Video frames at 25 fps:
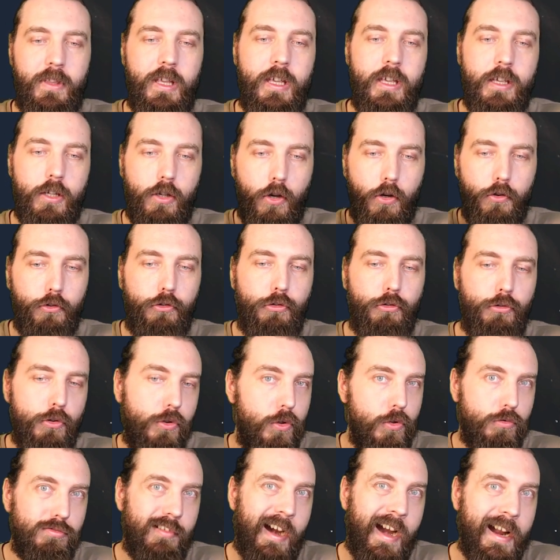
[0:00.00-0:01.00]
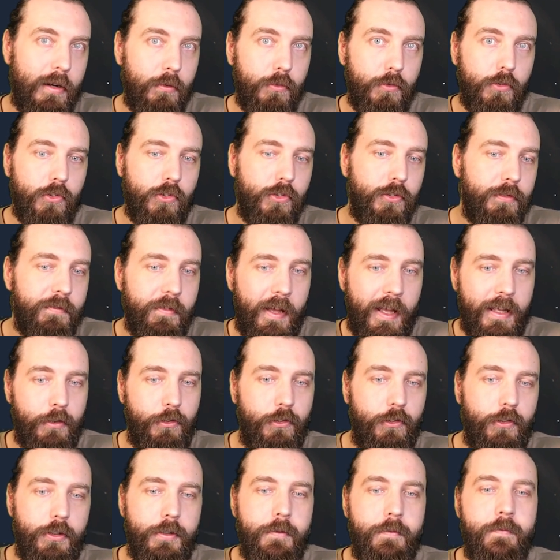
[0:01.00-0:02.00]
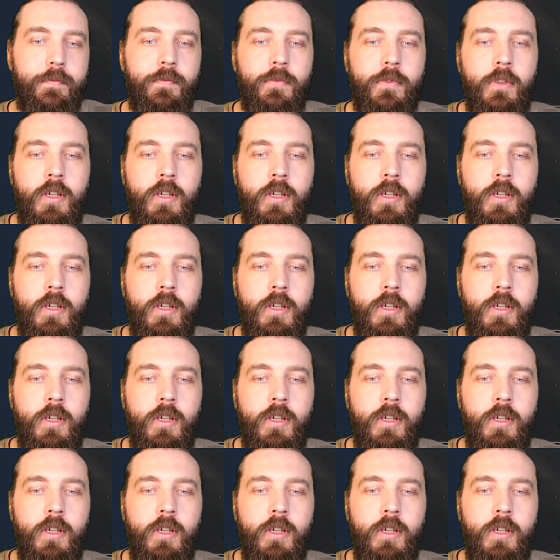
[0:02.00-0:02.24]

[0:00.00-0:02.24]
it goes through the rounds faster.